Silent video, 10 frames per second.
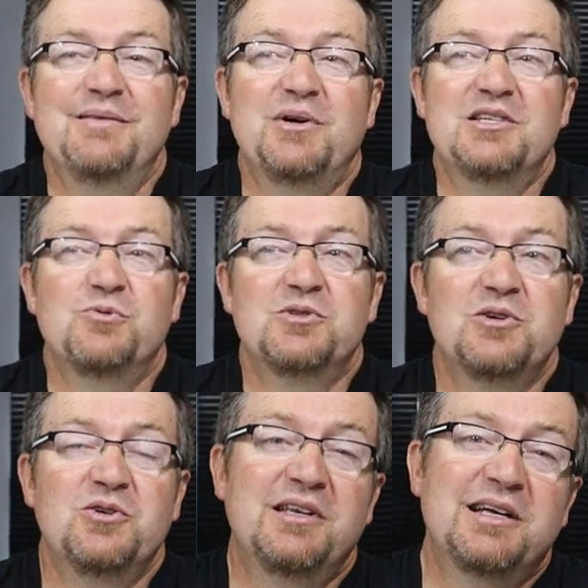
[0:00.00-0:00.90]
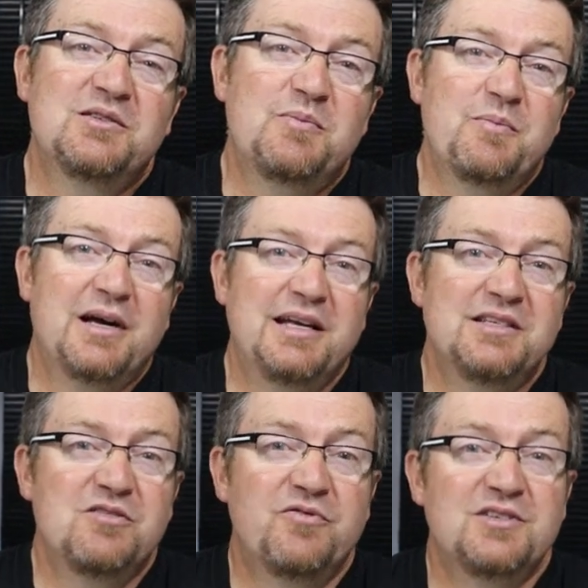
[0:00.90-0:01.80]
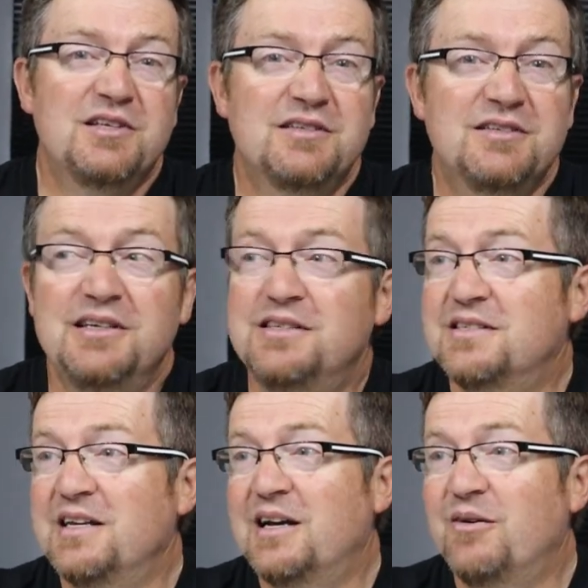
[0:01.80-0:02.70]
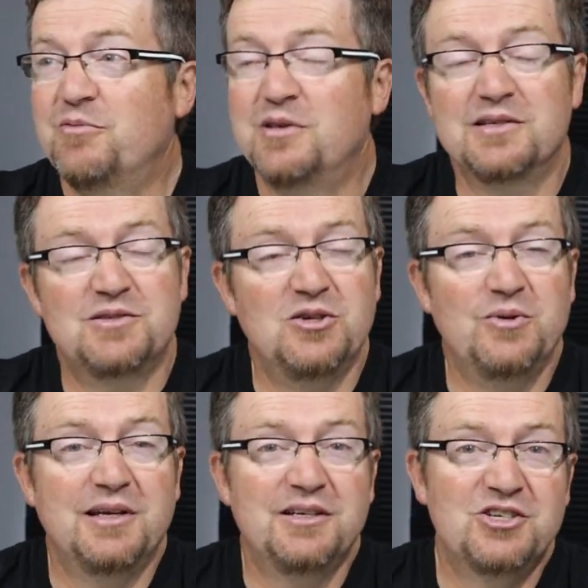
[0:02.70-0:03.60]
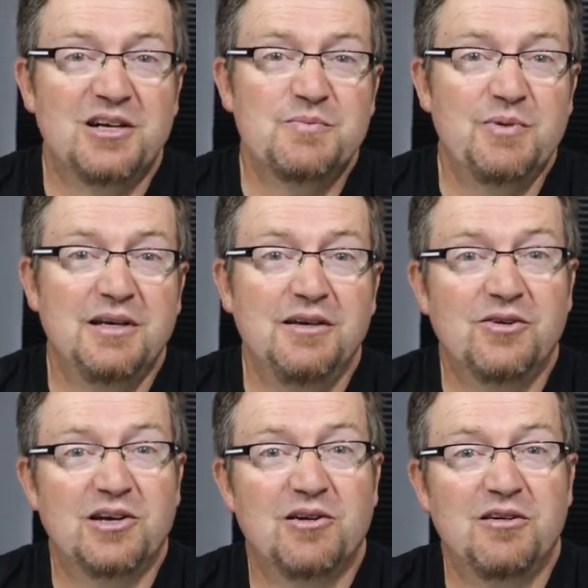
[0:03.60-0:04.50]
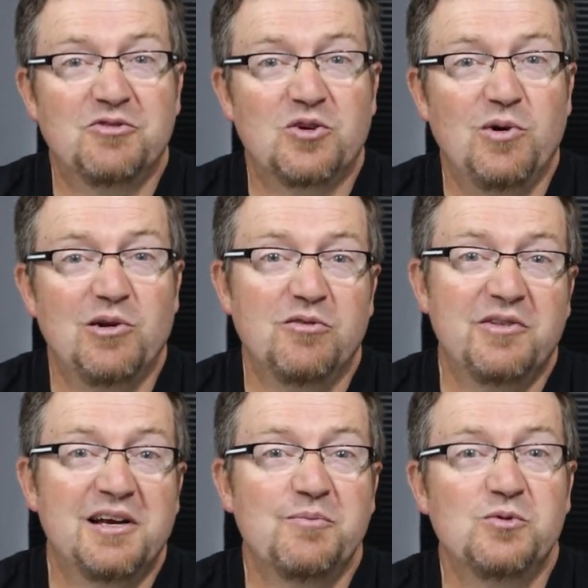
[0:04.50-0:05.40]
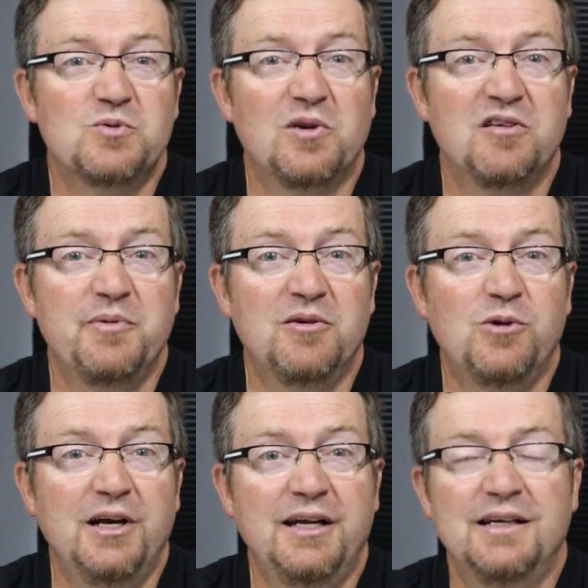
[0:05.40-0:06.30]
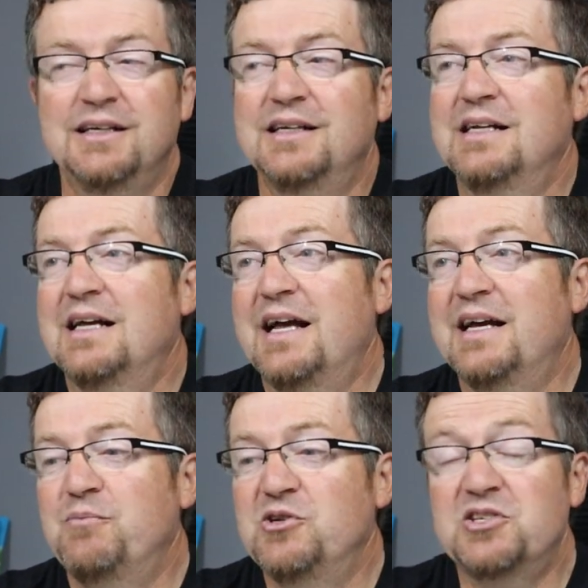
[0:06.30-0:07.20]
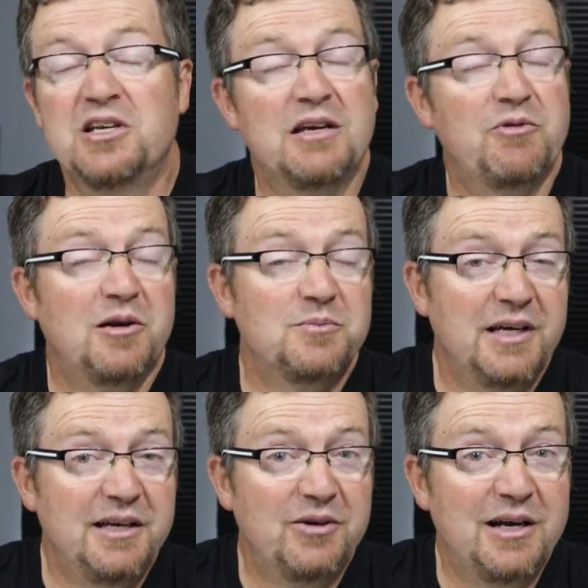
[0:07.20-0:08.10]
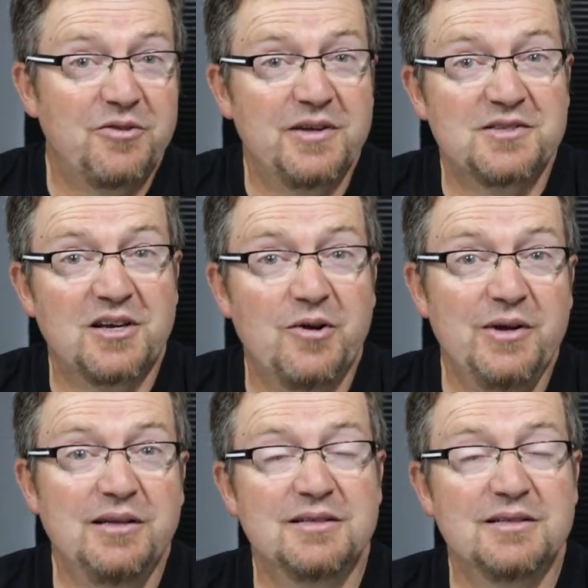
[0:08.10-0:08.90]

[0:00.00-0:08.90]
But it's also good now to be back into the facility to see how everything's doing. Jared's been looking after quite a lot of the animals while I've been away. And we're just going to give an update on how things are going.